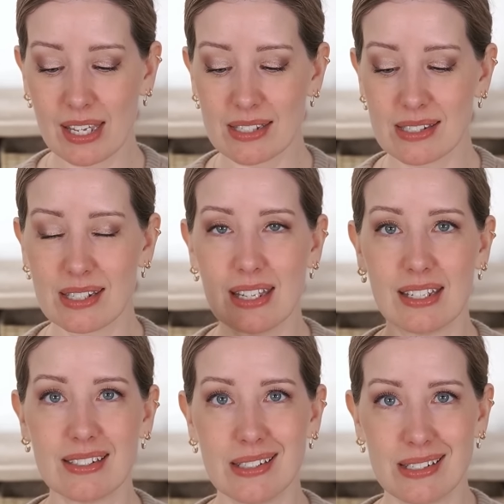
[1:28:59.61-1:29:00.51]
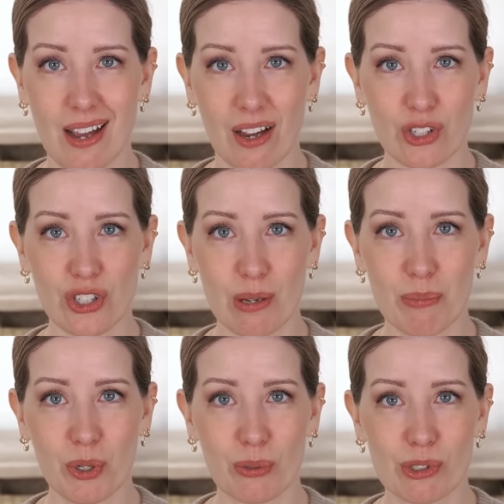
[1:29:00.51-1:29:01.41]
is the detox
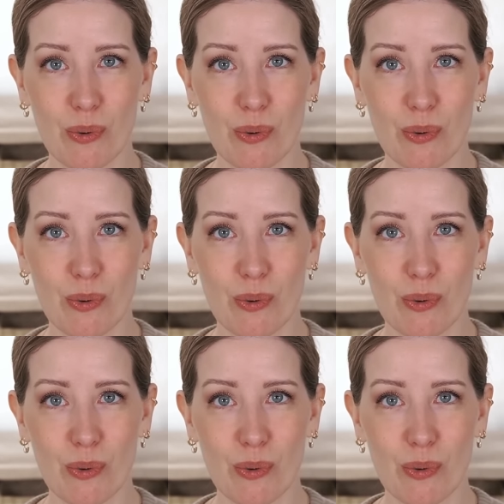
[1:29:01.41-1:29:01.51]
shampoo.